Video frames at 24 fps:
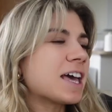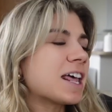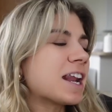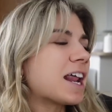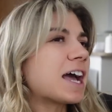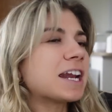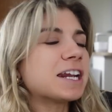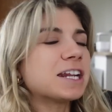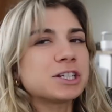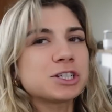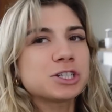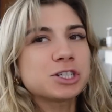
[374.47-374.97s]
and
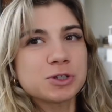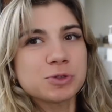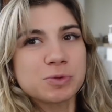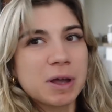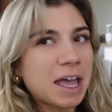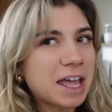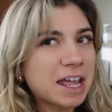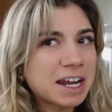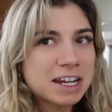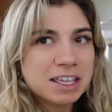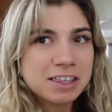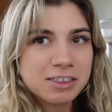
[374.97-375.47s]
I didn't do
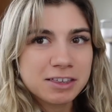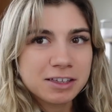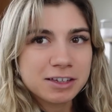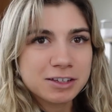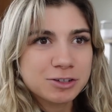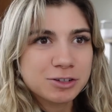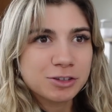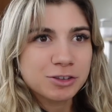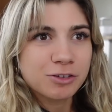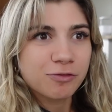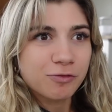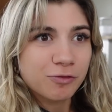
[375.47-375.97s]
anything
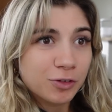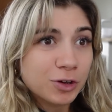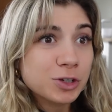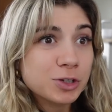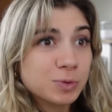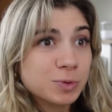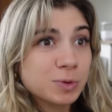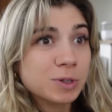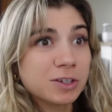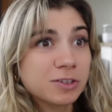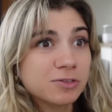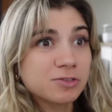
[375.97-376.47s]
until the
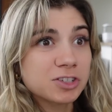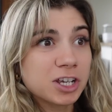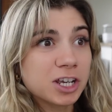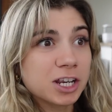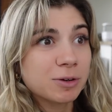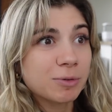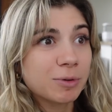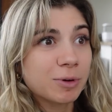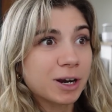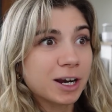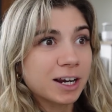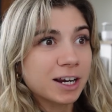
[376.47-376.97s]
first week of
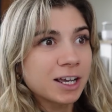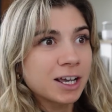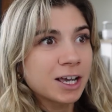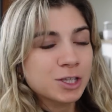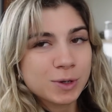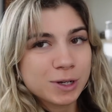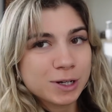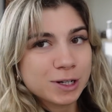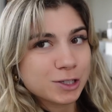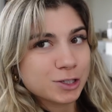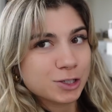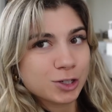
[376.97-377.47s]
January,
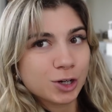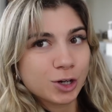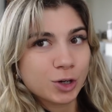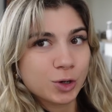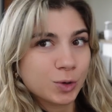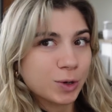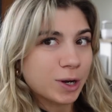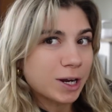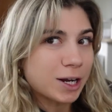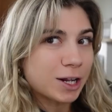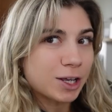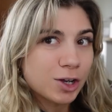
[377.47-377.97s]
so I didn't start
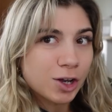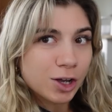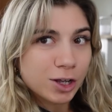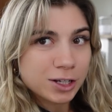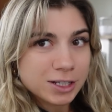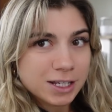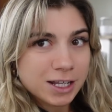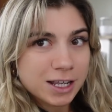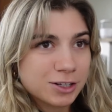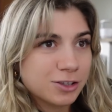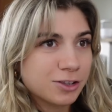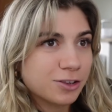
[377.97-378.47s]
creating
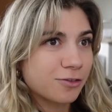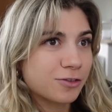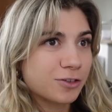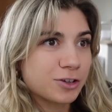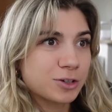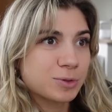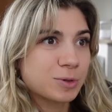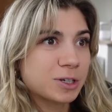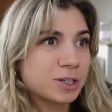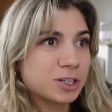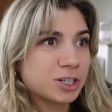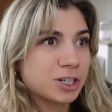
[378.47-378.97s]
content until the
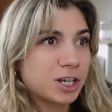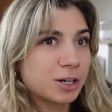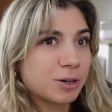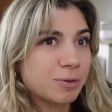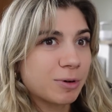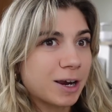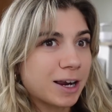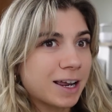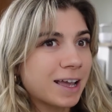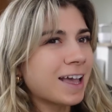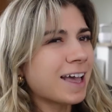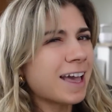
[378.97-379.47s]
first week of
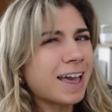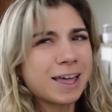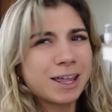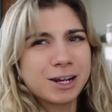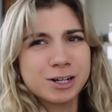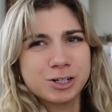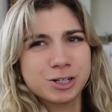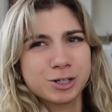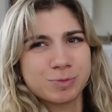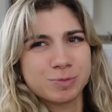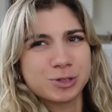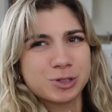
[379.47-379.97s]
January, and
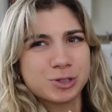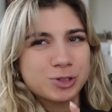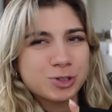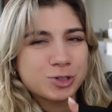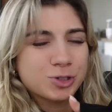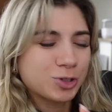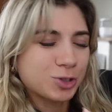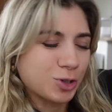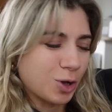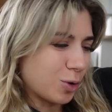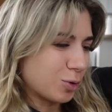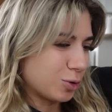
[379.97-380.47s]
it took me
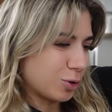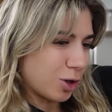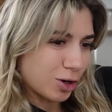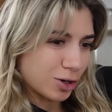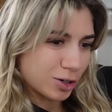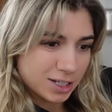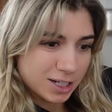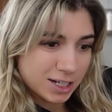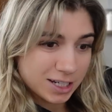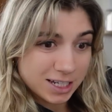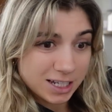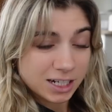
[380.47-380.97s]
so
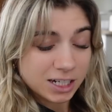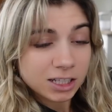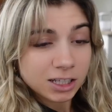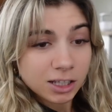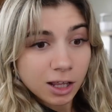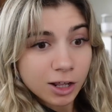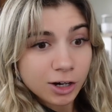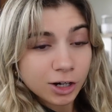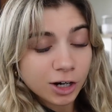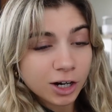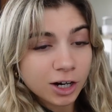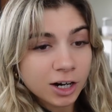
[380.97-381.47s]
long to
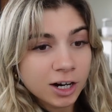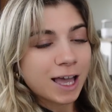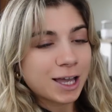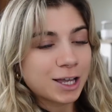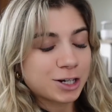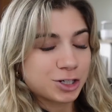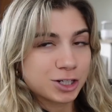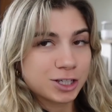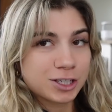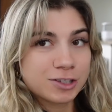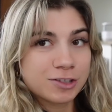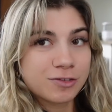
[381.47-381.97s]
declutter. I
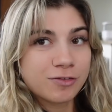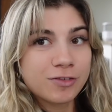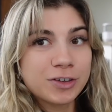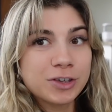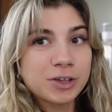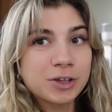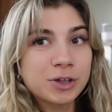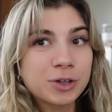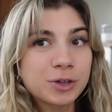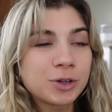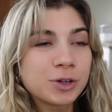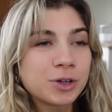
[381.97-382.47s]
just
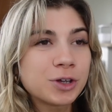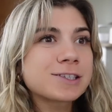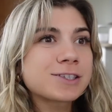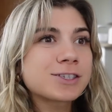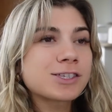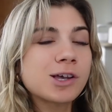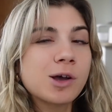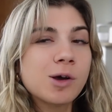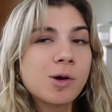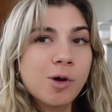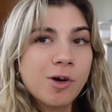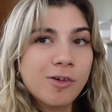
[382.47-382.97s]
feel
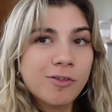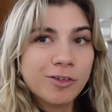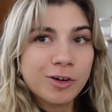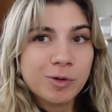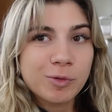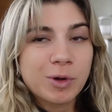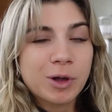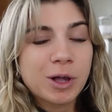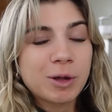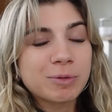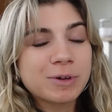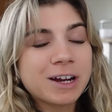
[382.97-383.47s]
so
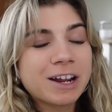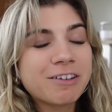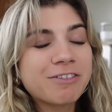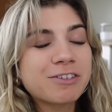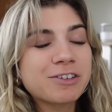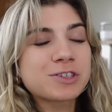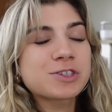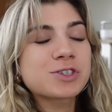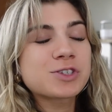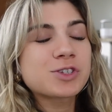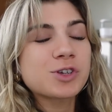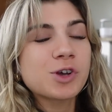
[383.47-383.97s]
overwhelmed, and I
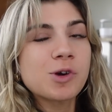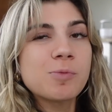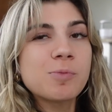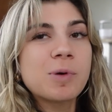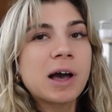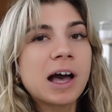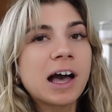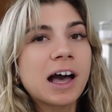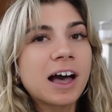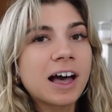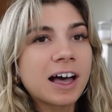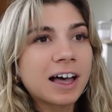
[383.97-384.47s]
feel so
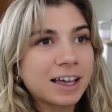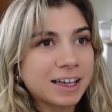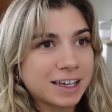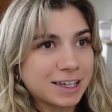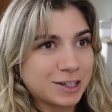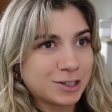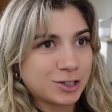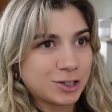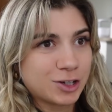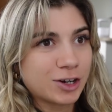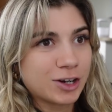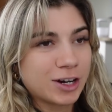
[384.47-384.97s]

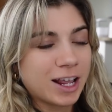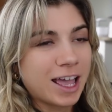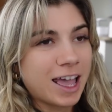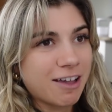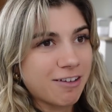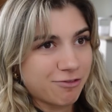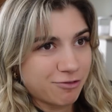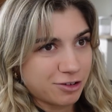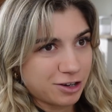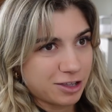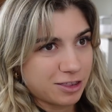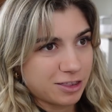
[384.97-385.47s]
behind on
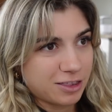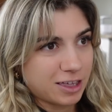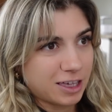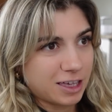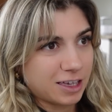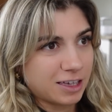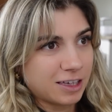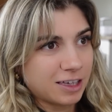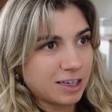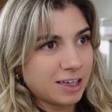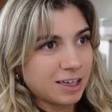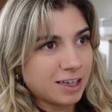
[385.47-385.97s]

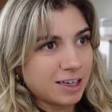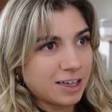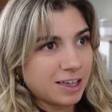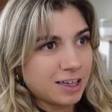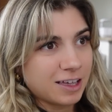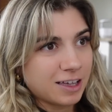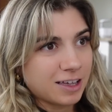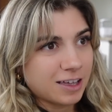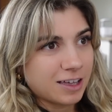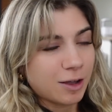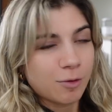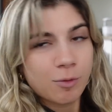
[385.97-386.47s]
everything.
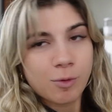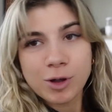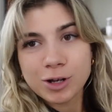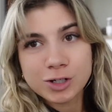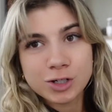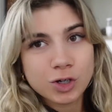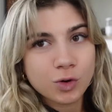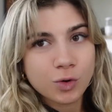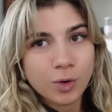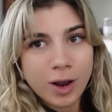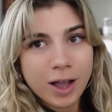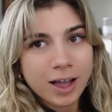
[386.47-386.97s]
I want
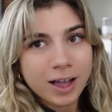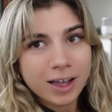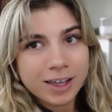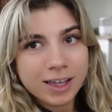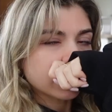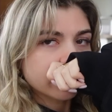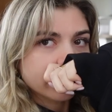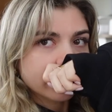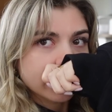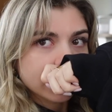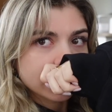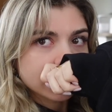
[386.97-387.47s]
to cry.
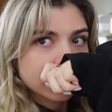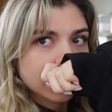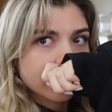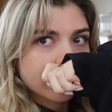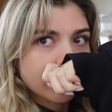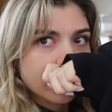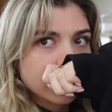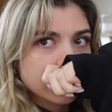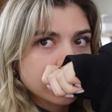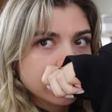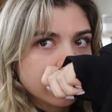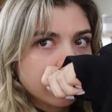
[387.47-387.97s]
The fact that
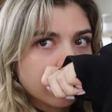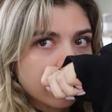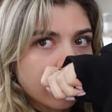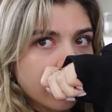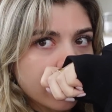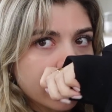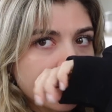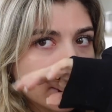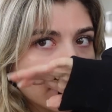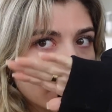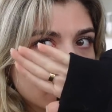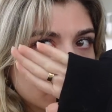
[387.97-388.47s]
I'm actually
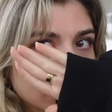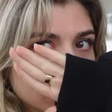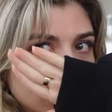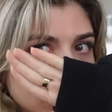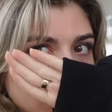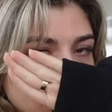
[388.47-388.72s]
crying,